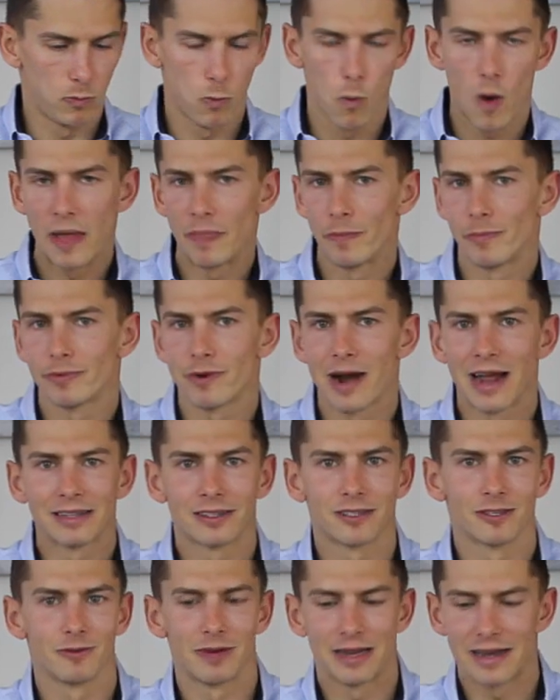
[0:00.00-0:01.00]
one
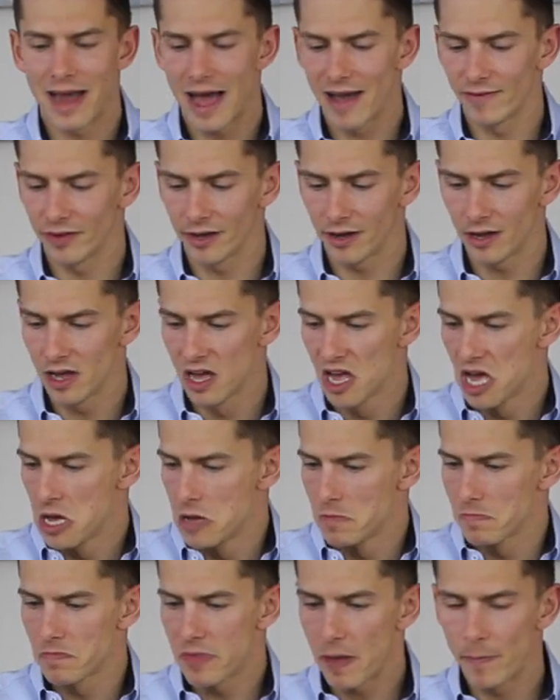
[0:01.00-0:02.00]
brand to another
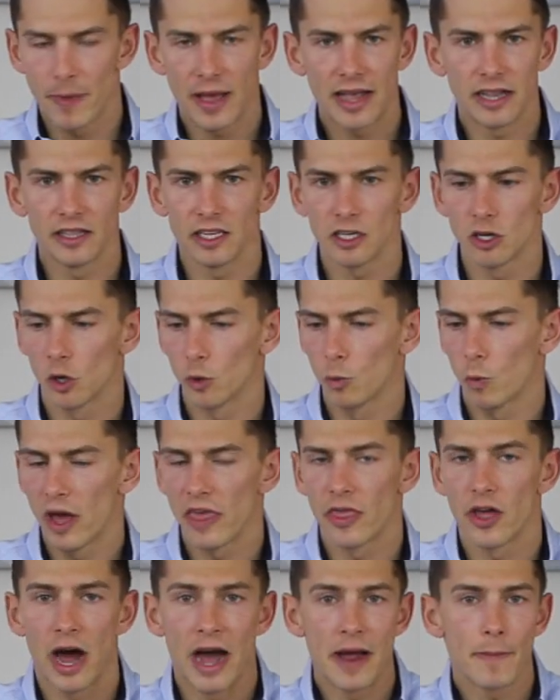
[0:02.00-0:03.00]
depending on
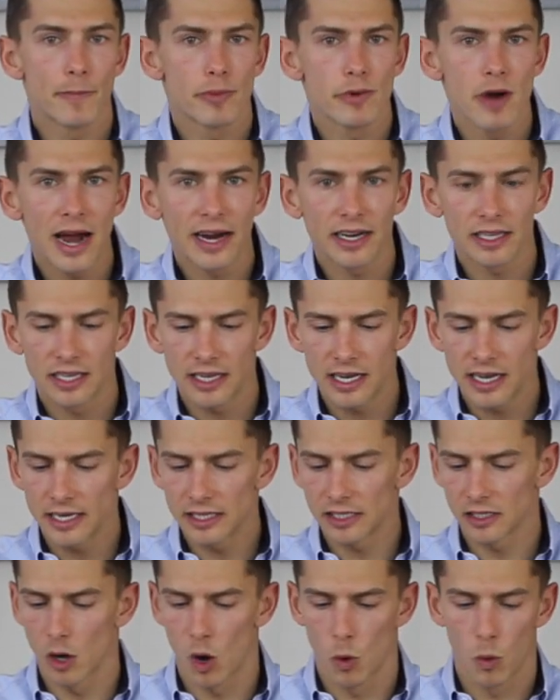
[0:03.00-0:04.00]
whether I
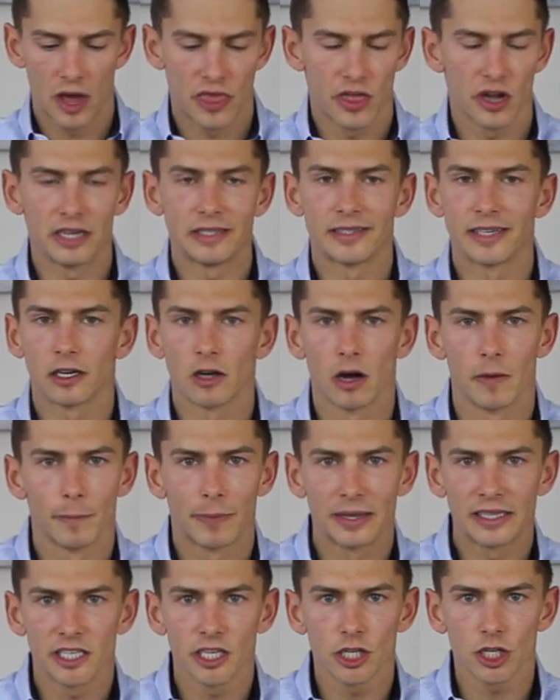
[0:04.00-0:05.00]
practice or whether it's a
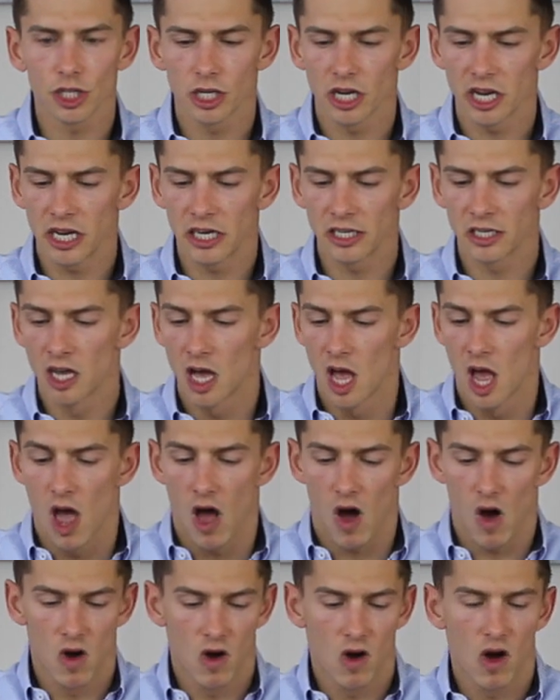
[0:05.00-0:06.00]
competition,
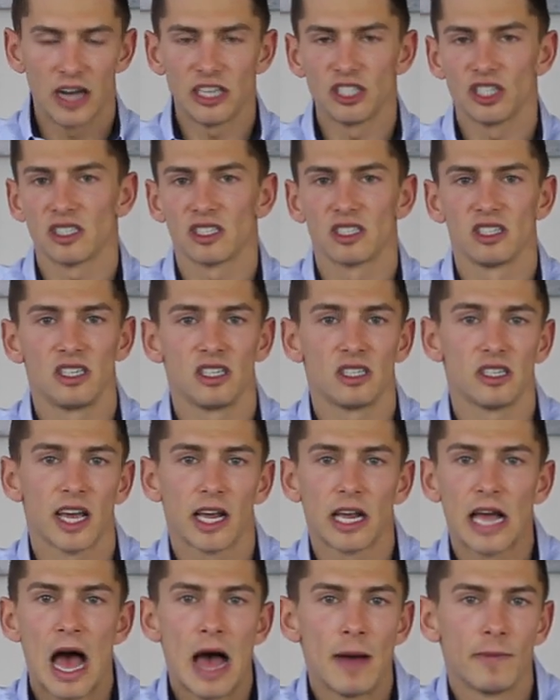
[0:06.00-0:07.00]
or I just need a
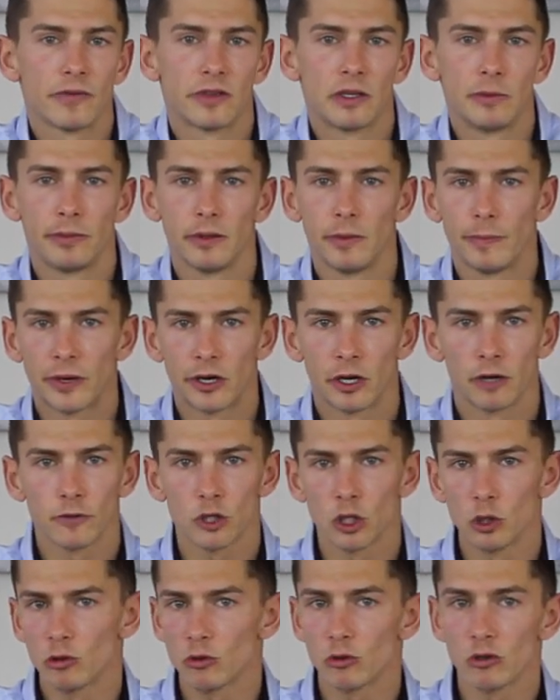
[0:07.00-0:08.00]
comfortable pair of
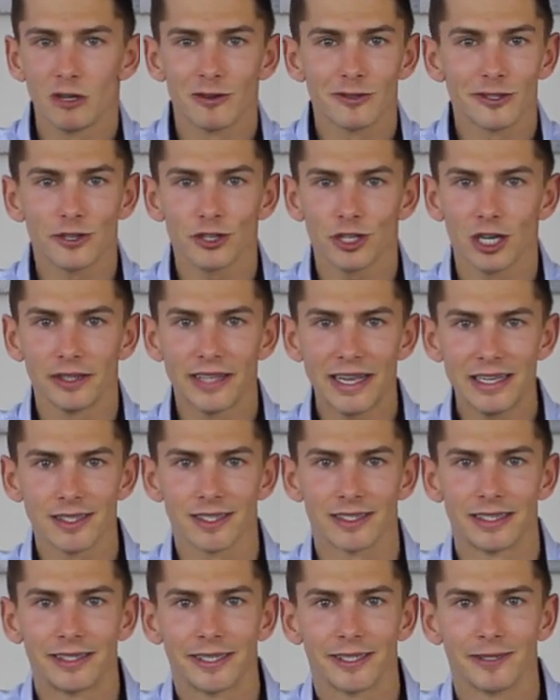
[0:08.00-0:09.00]
shoes to go social dancing.